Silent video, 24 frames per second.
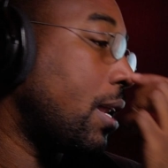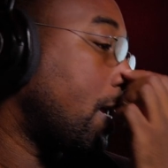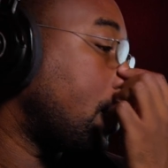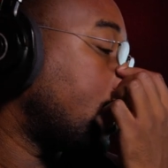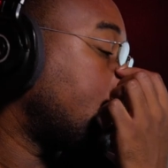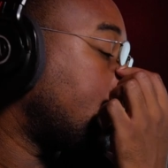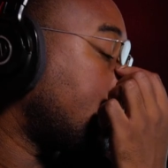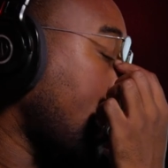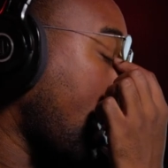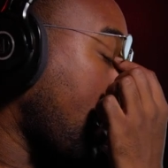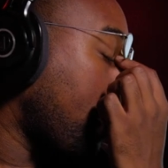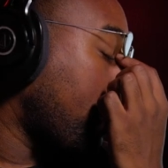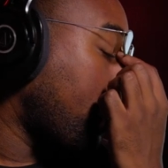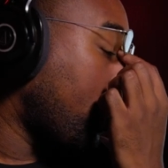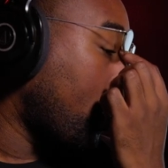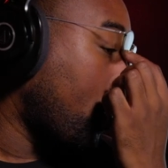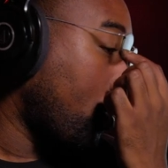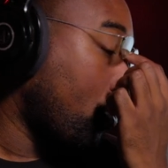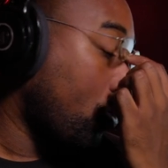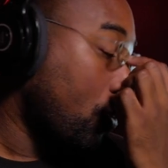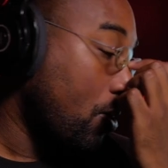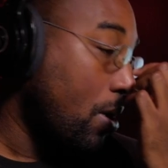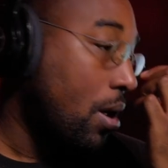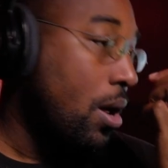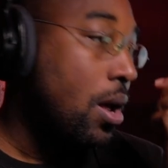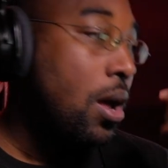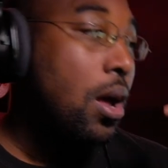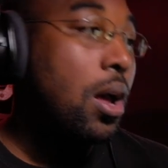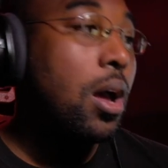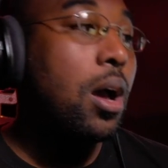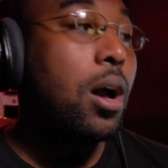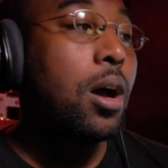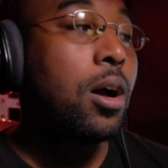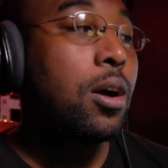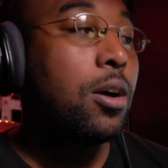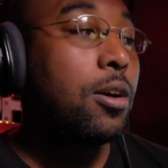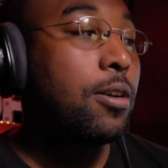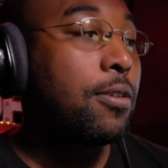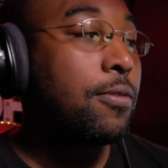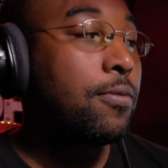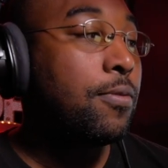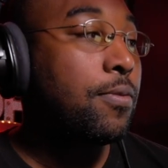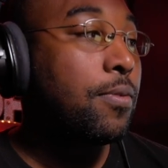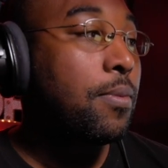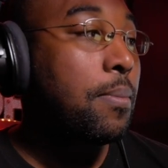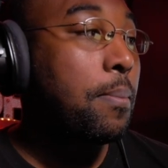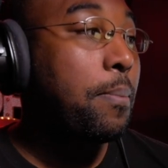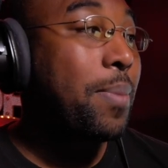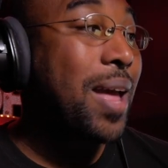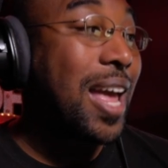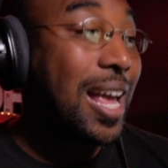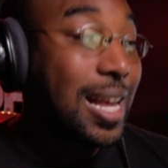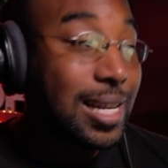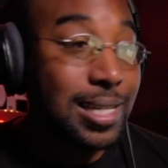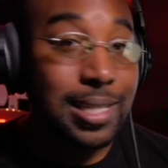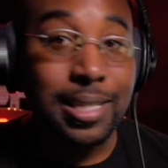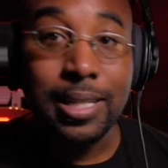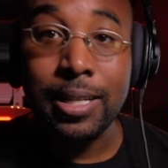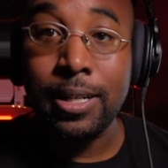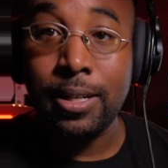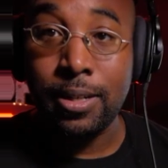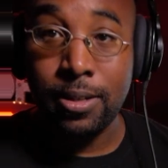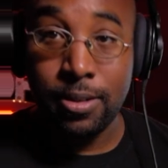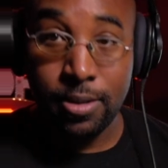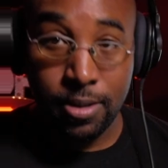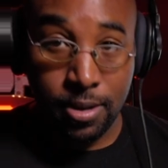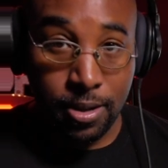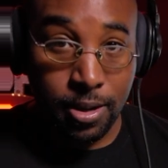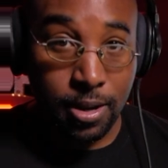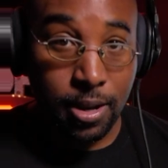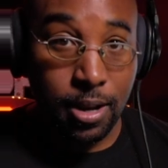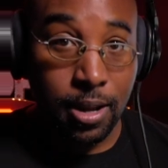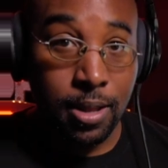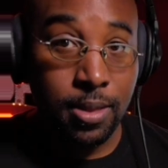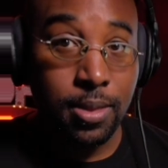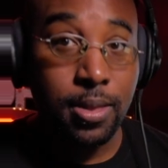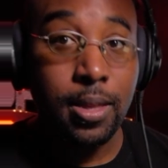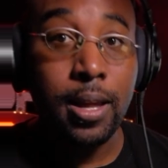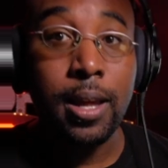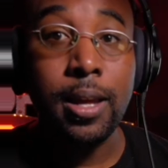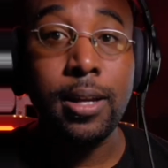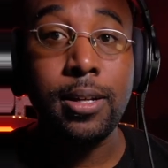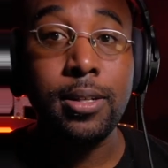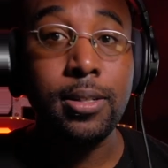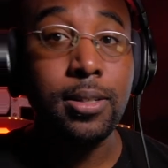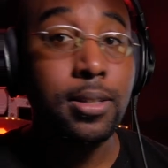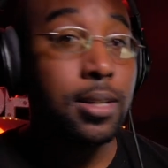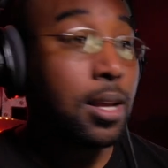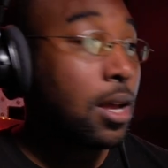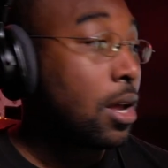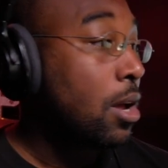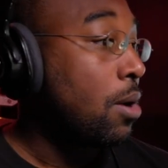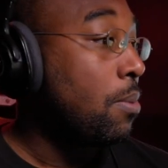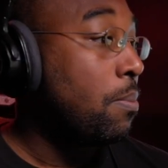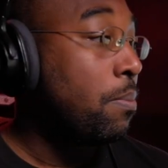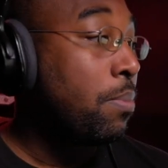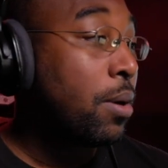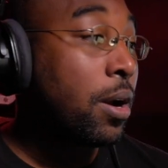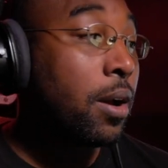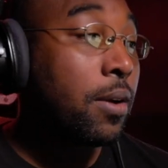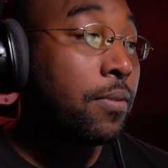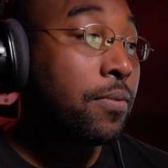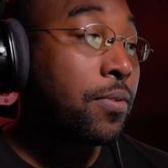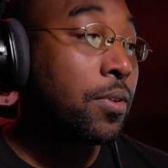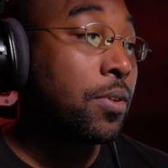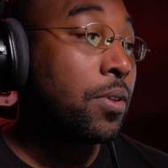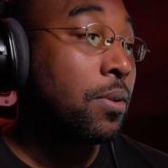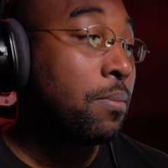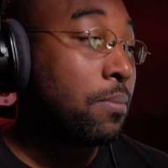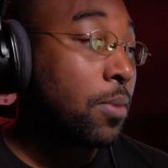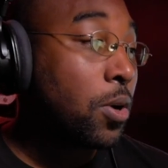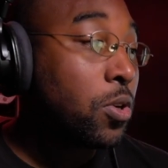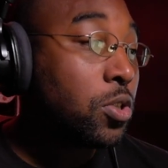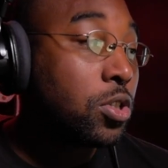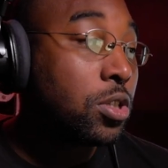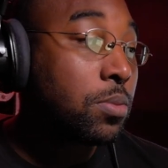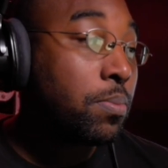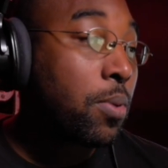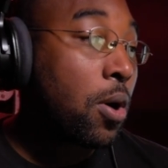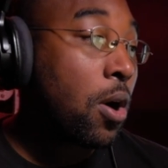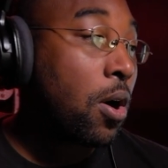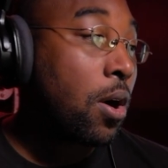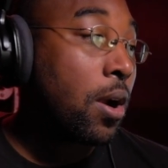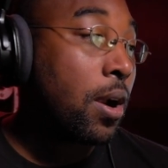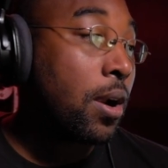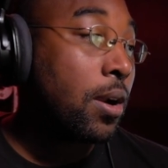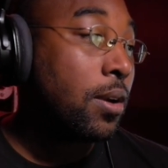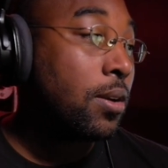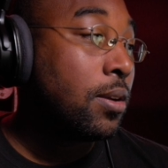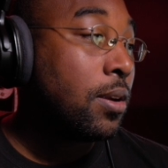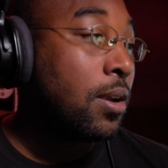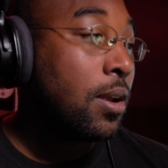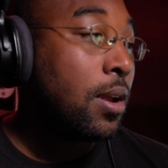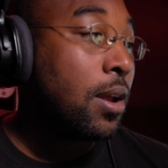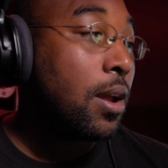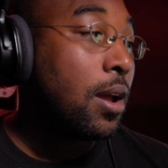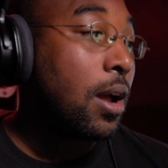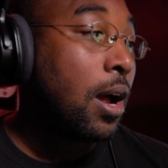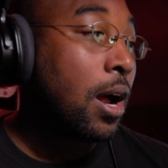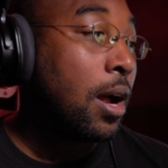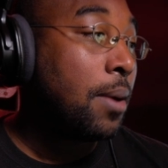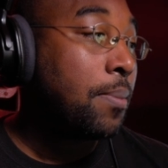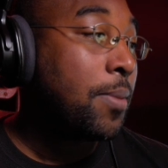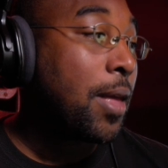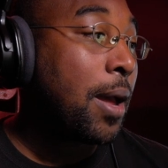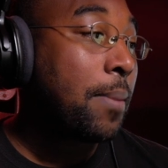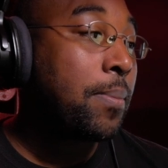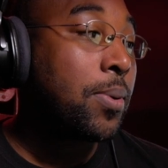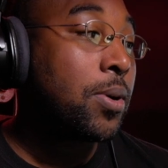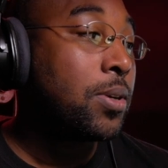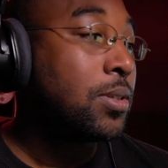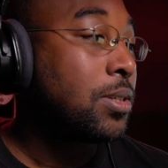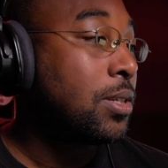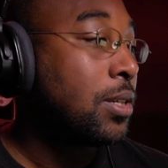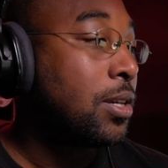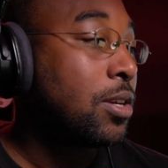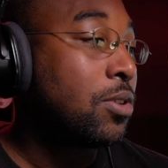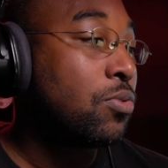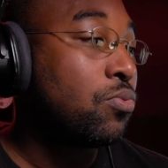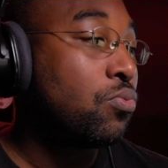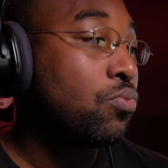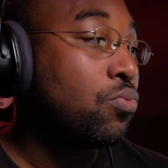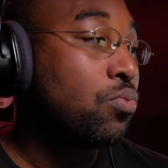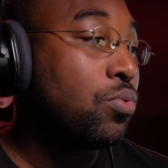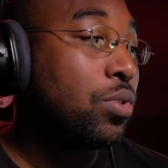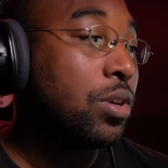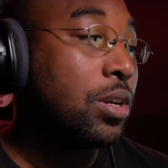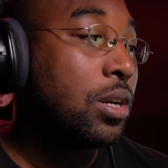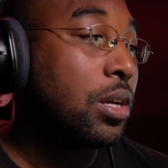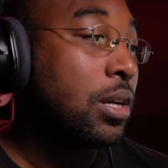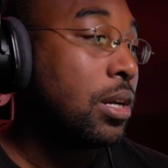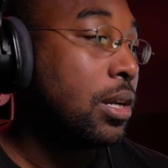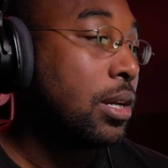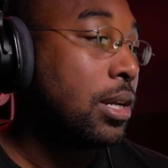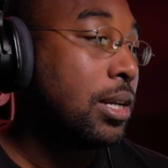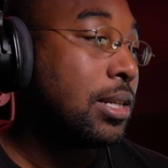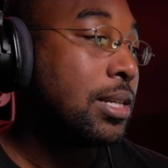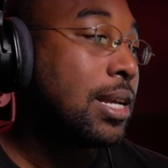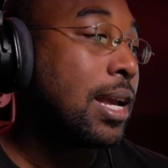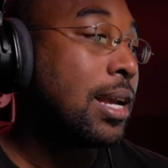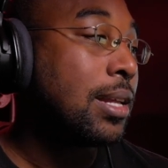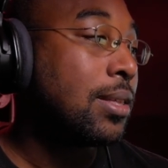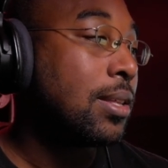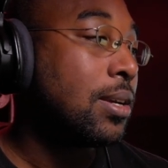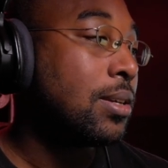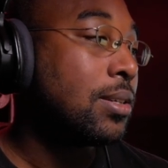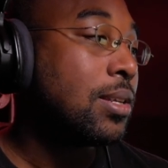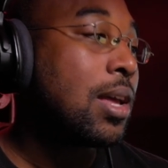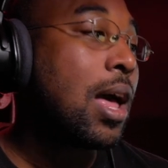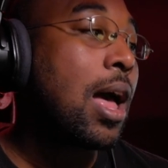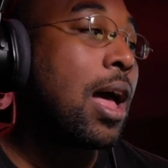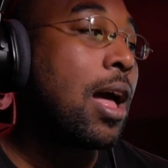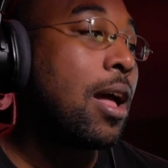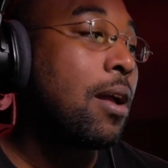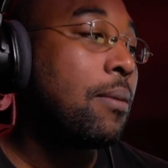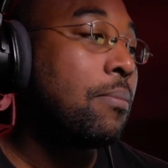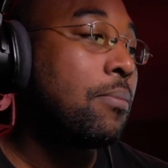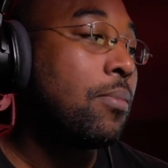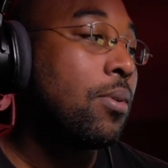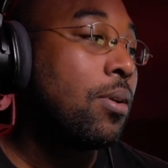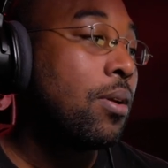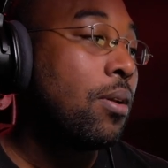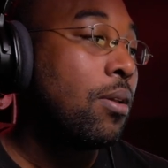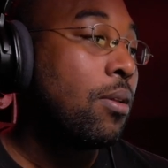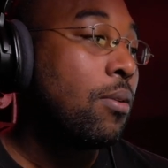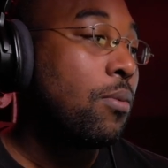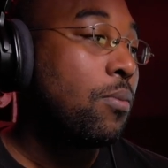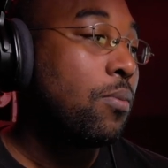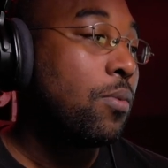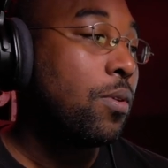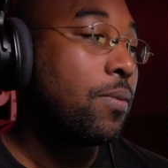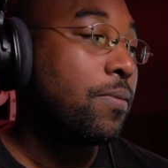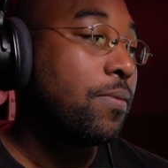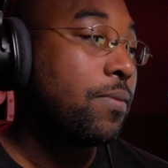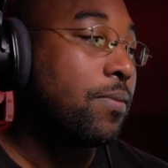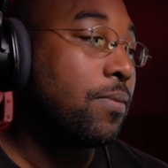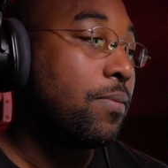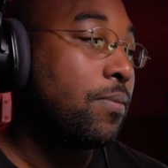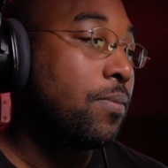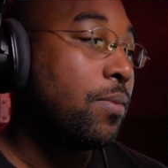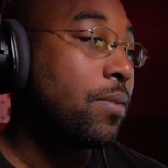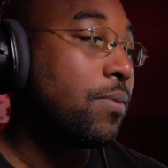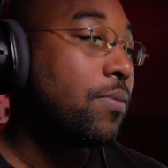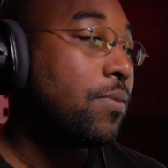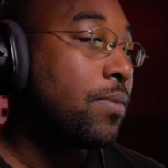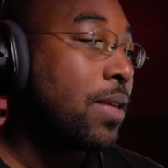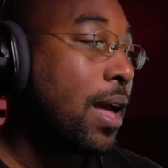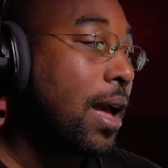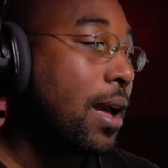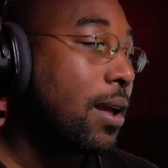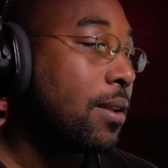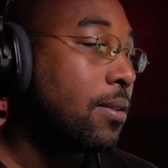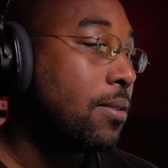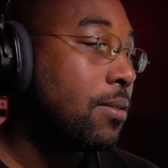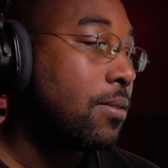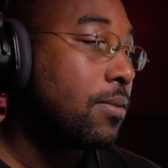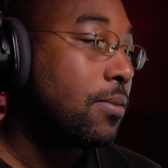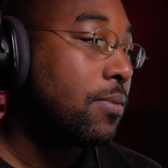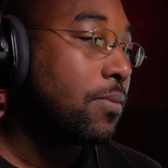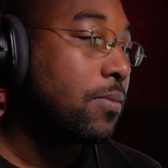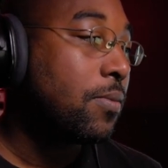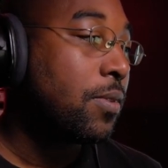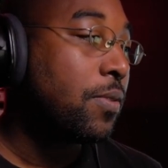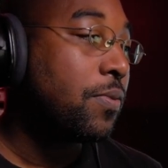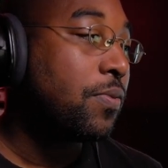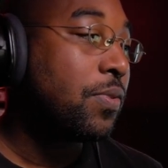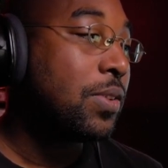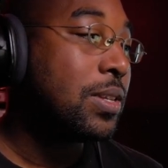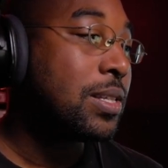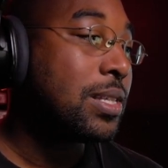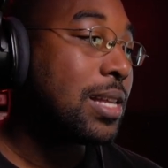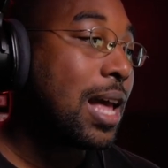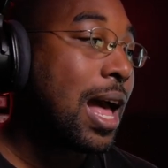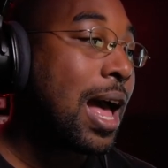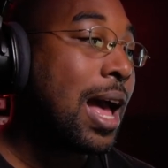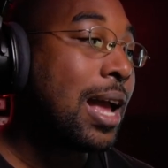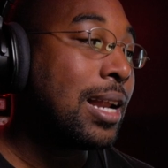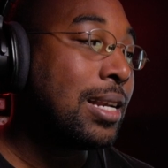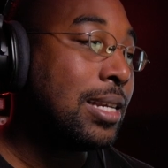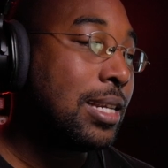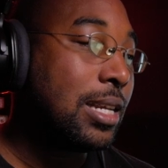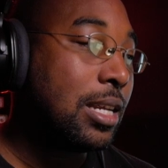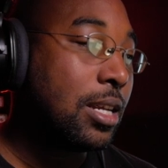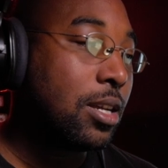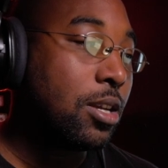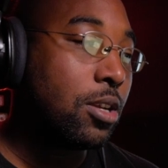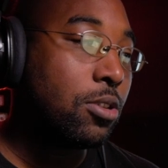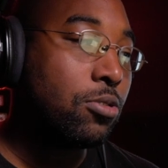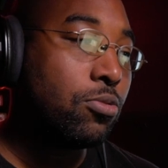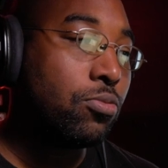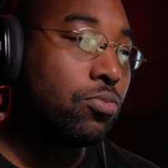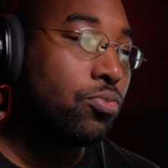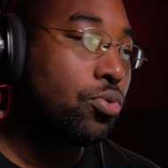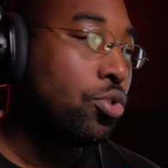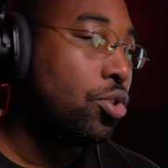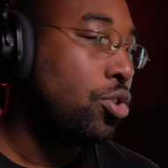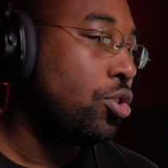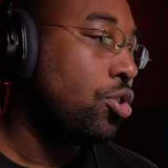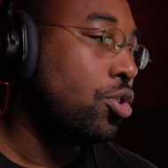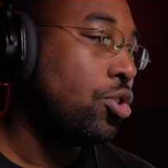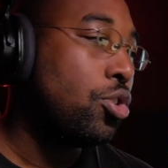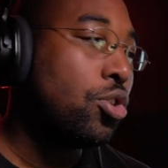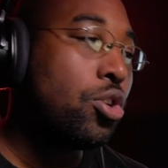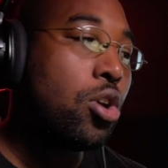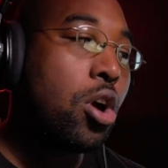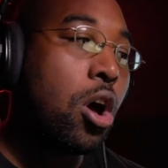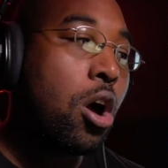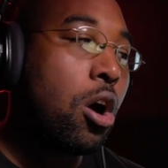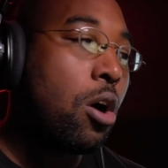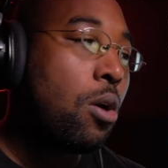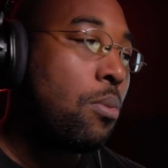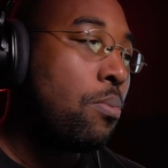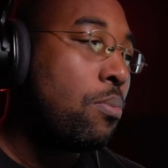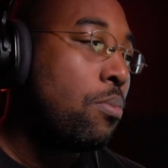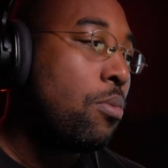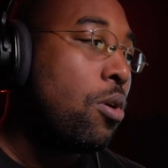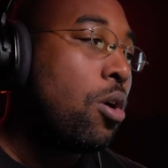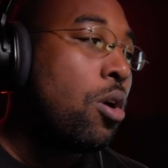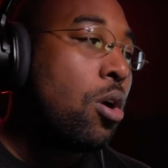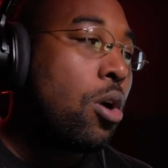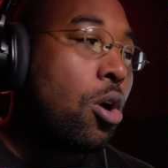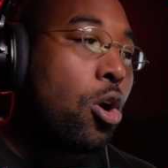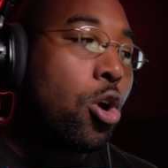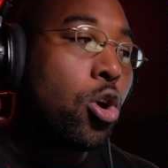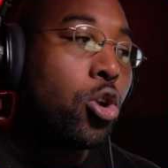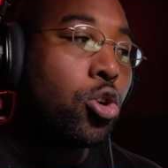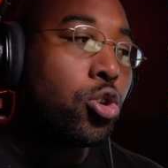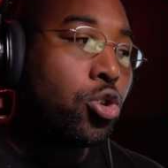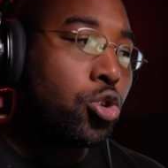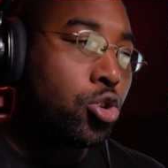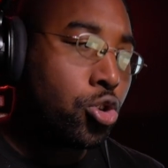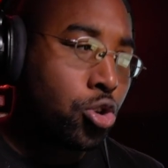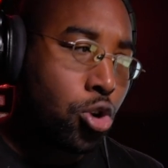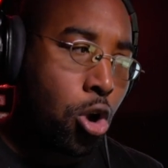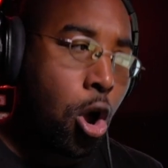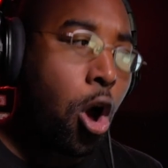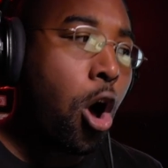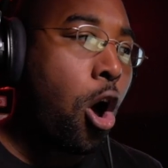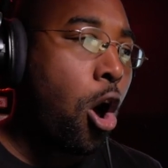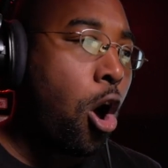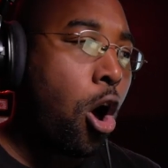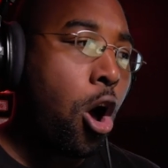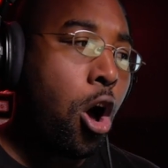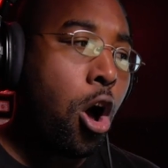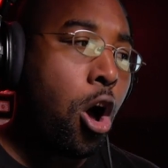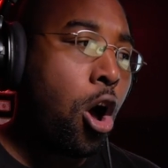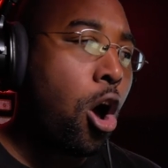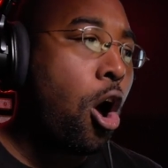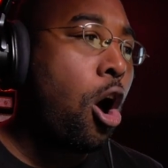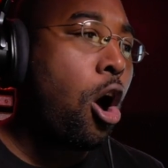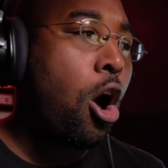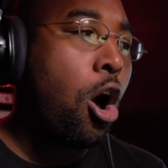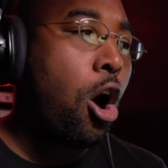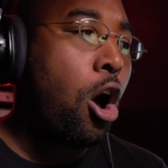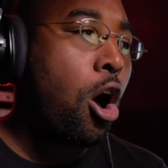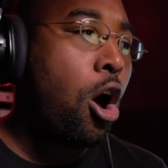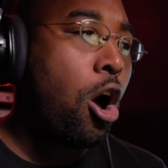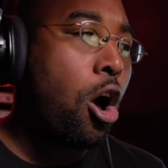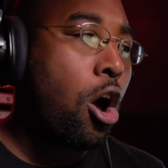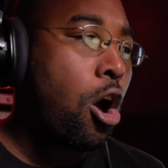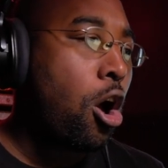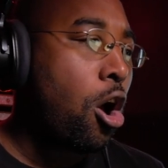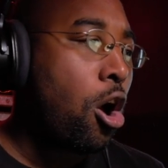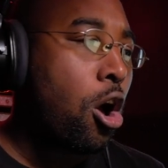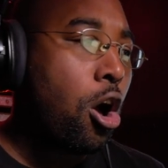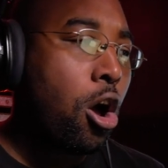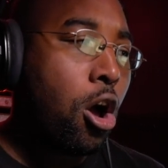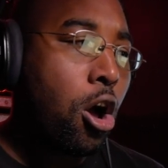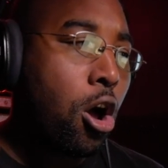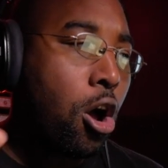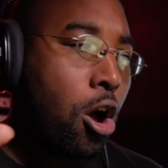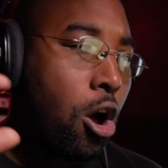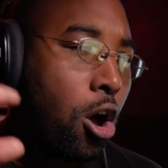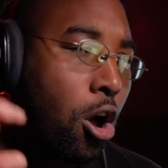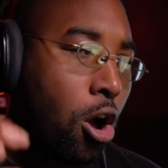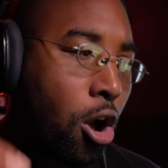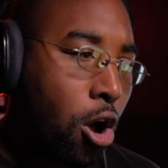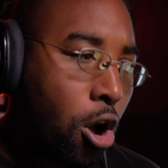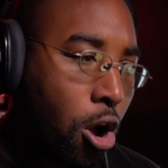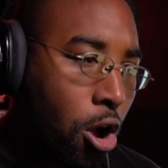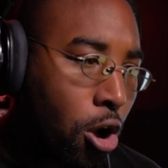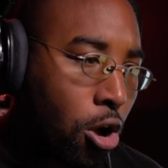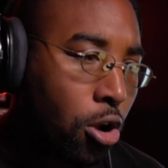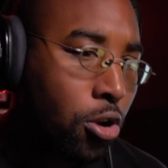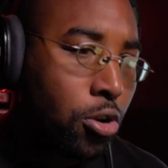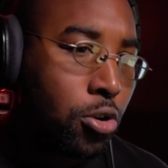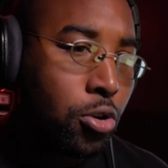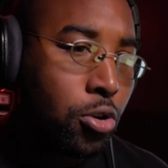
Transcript: example of pacing and things, but for the most part, um, that person can really take their time with with that with this idea. Dee dum da,